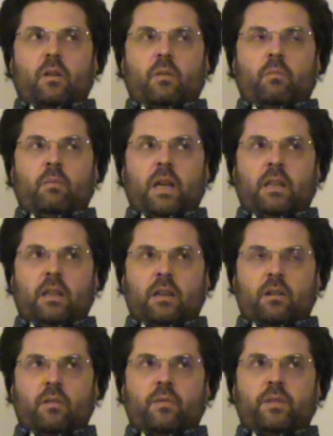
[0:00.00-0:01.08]
Many
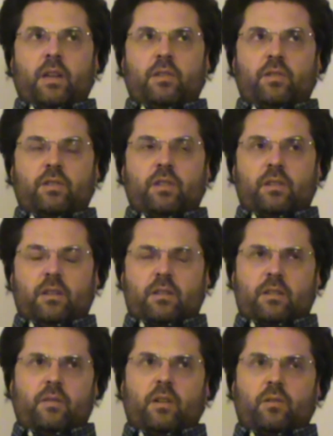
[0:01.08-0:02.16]
of tantric techniques,
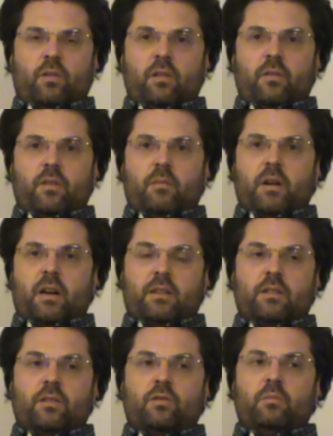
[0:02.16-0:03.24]
in fact, all of them, are
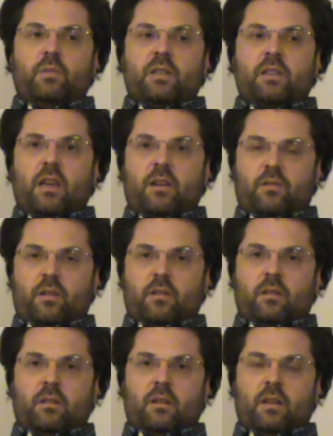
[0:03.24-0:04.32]
considered to be sacred.
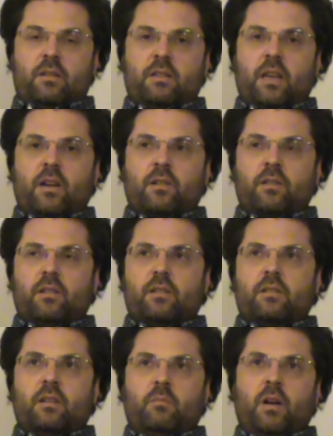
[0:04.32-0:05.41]
And
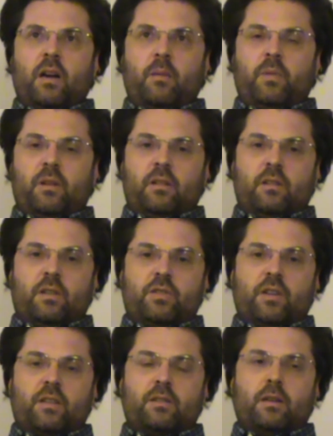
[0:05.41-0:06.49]
sacredness, in my opinion, is
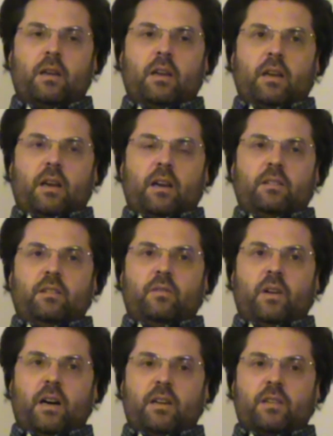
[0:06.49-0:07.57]
just a
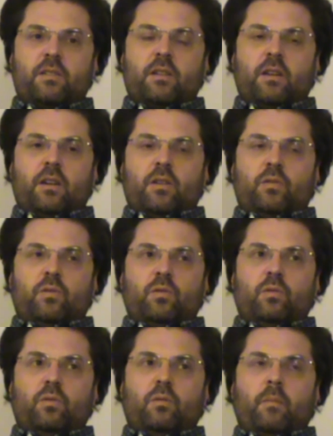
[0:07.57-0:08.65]
device
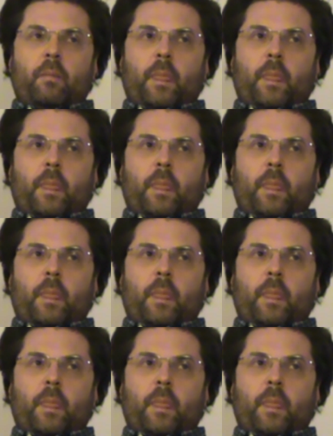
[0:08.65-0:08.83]
to